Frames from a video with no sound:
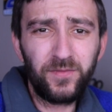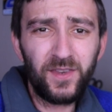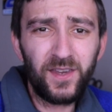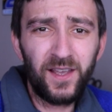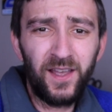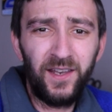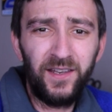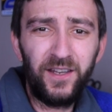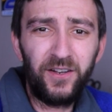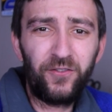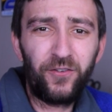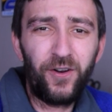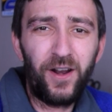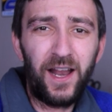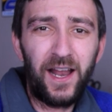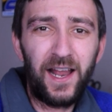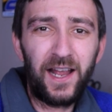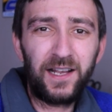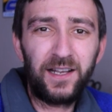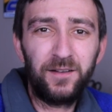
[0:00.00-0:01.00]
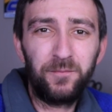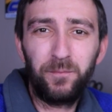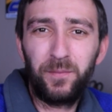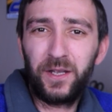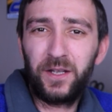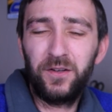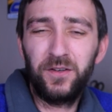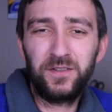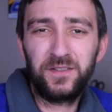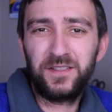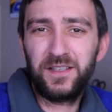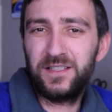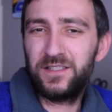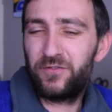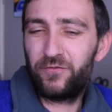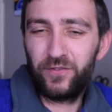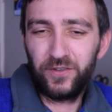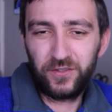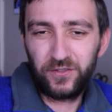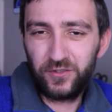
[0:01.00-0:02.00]
at the track, because
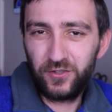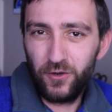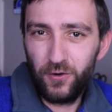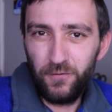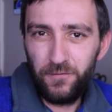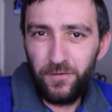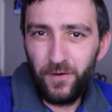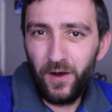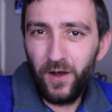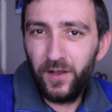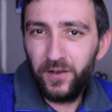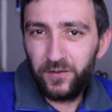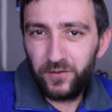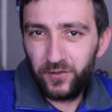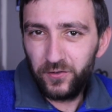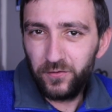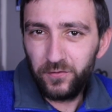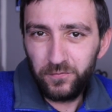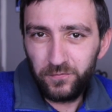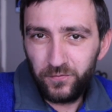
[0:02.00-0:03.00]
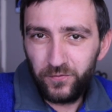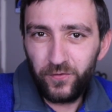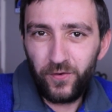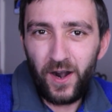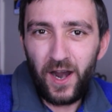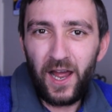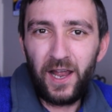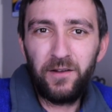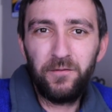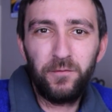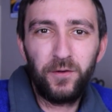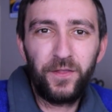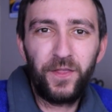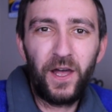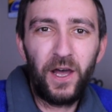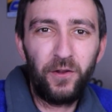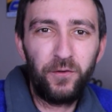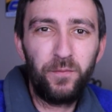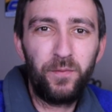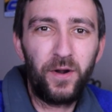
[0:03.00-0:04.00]
it's just so fun to drive
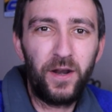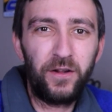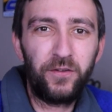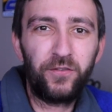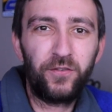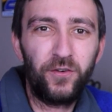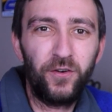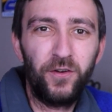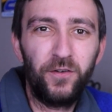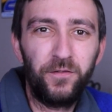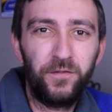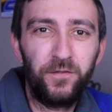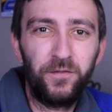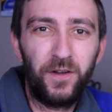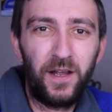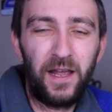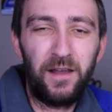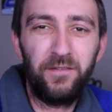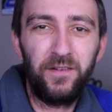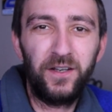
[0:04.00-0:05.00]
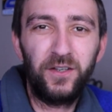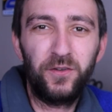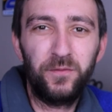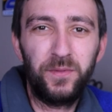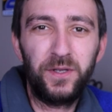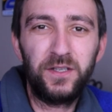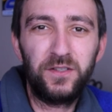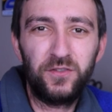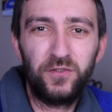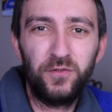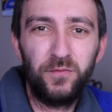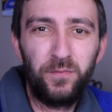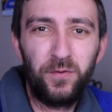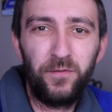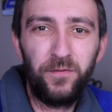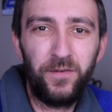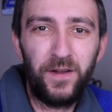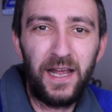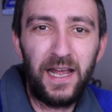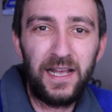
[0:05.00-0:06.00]
without pressure of having to be
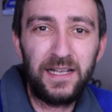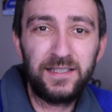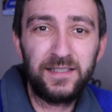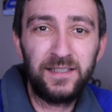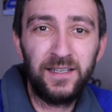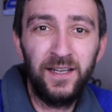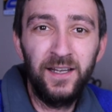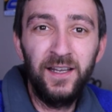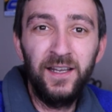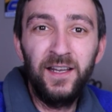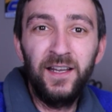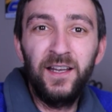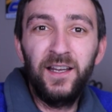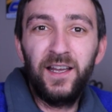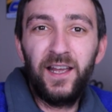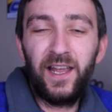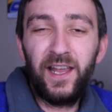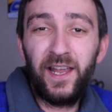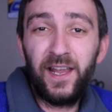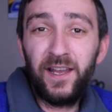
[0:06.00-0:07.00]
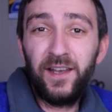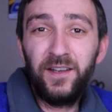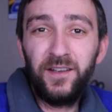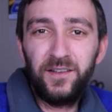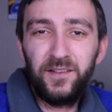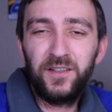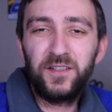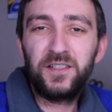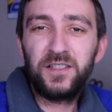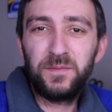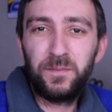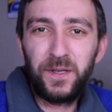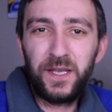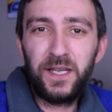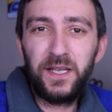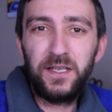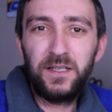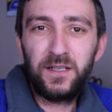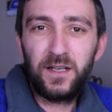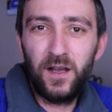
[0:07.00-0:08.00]
super fast. And the
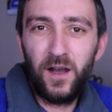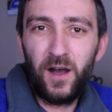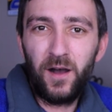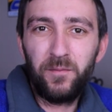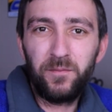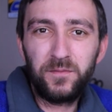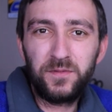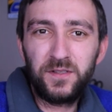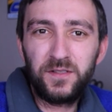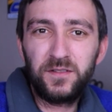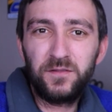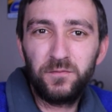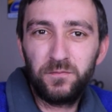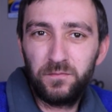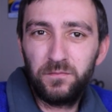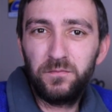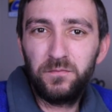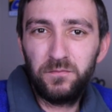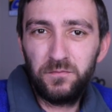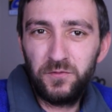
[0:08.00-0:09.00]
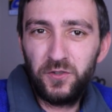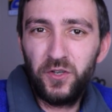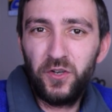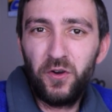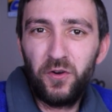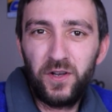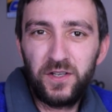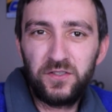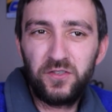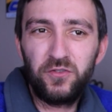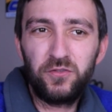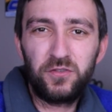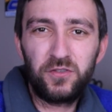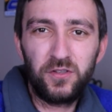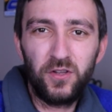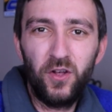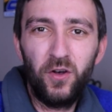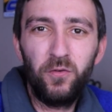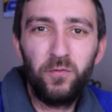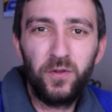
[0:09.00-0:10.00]
speed comes as you
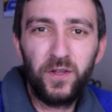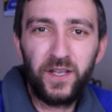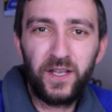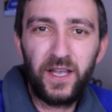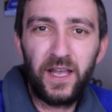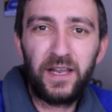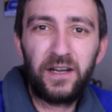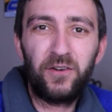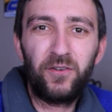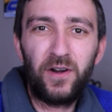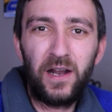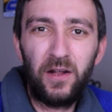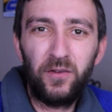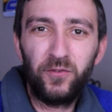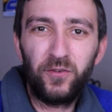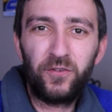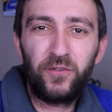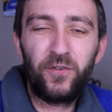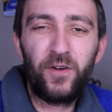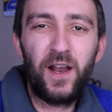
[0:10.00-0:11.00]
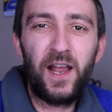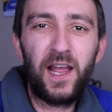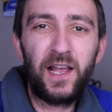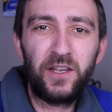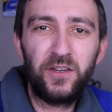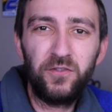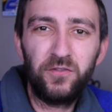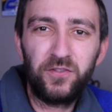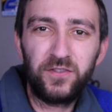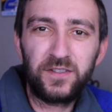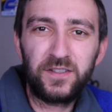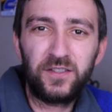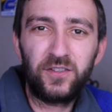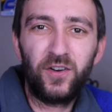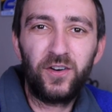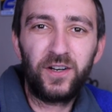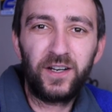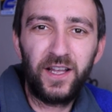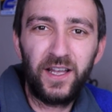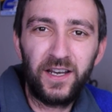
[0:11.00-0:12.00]
slowly get around the track. You just
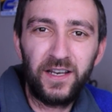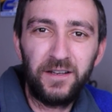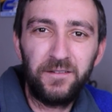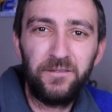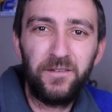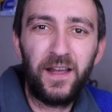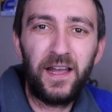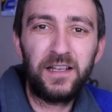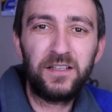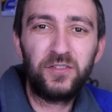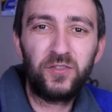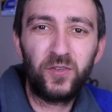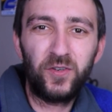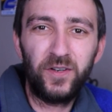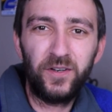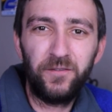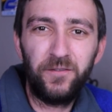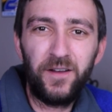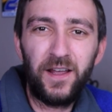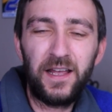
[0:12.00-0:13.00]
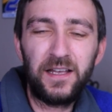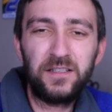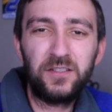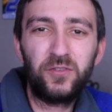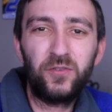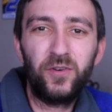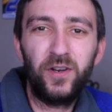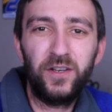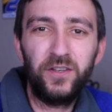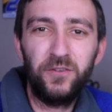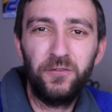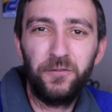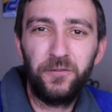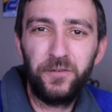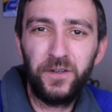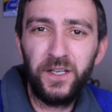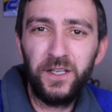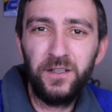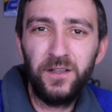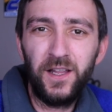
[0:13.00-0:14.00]
start getting faster and faster, and you
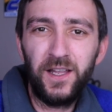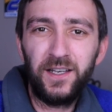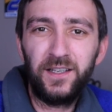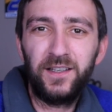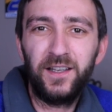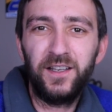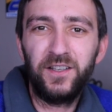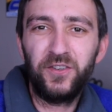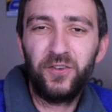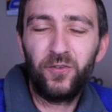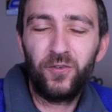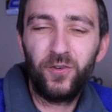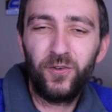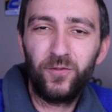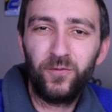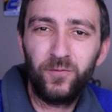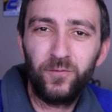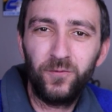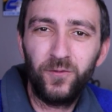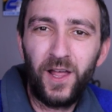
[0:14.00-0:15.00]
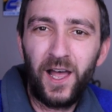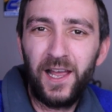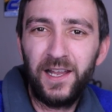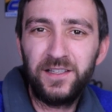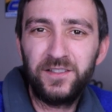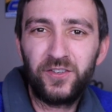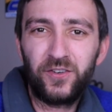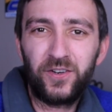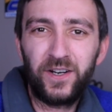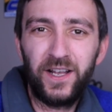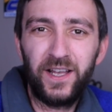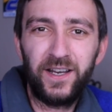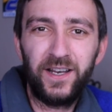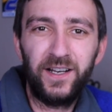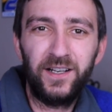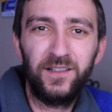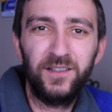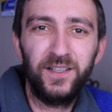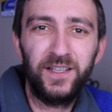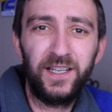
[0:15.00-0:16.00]
feel it, and your lines are
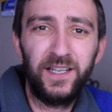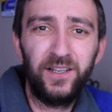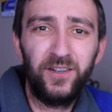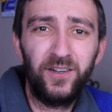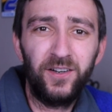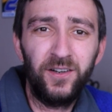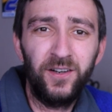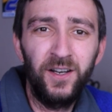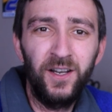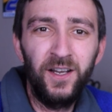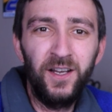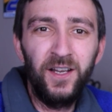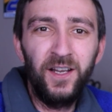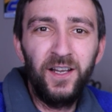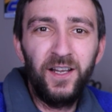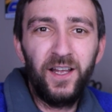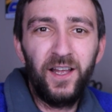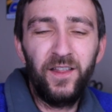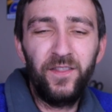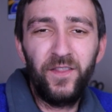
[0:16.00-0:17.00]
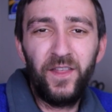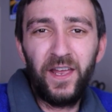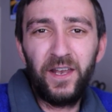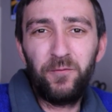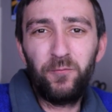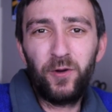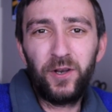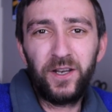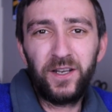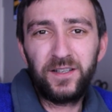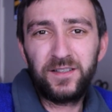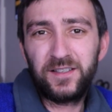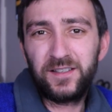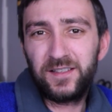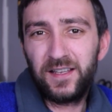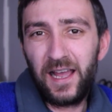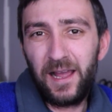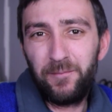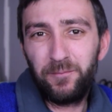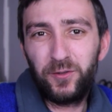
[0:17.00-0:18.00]
getting cleaner. And then when
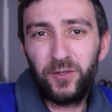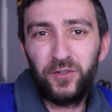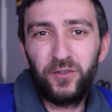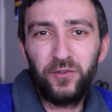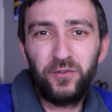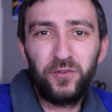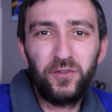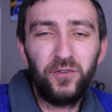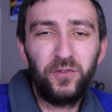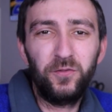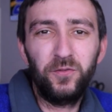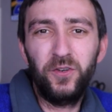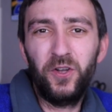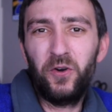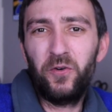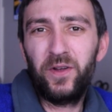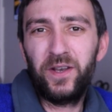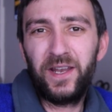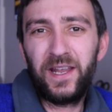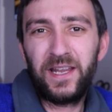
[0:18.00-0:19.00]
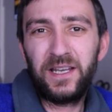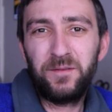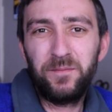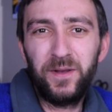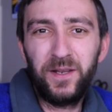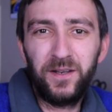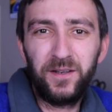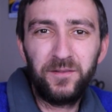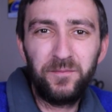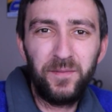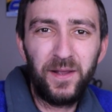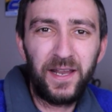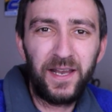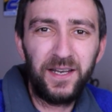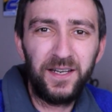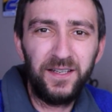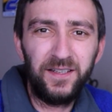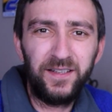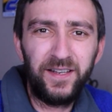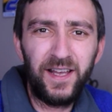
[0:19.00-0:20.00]
it's time to do an 8-minute
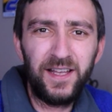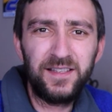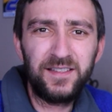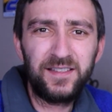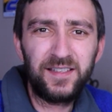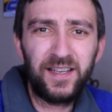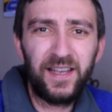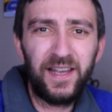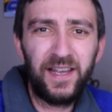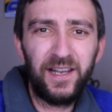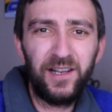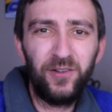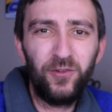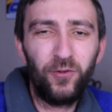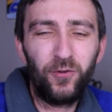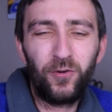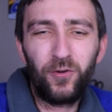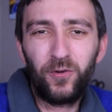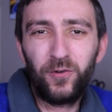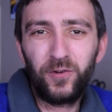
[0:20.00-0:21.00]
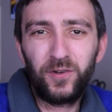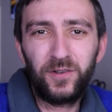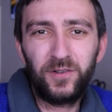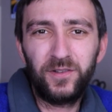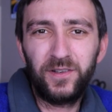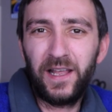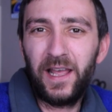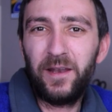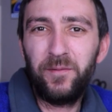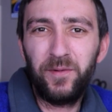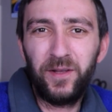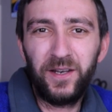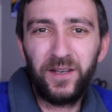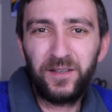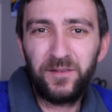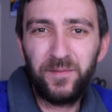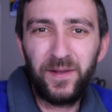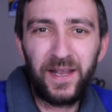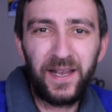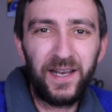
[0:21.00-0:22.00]
main in 10 scale or
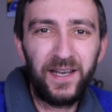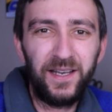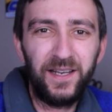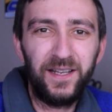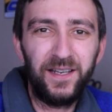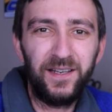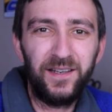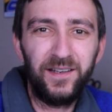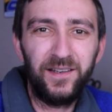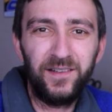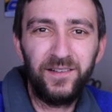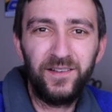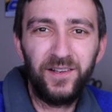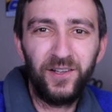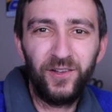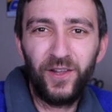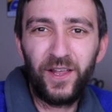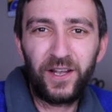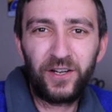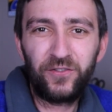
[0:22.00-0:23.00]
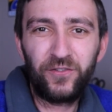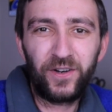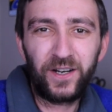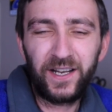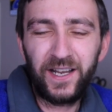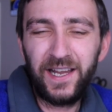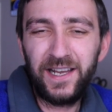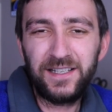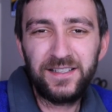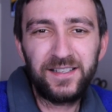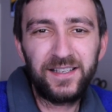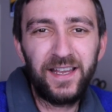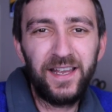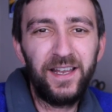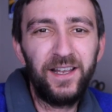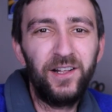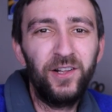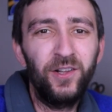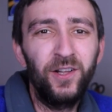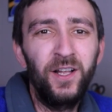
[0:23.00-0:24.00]
10-minute main in electric 8
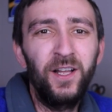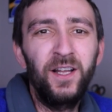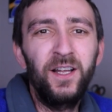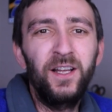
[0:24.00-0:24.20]
scale,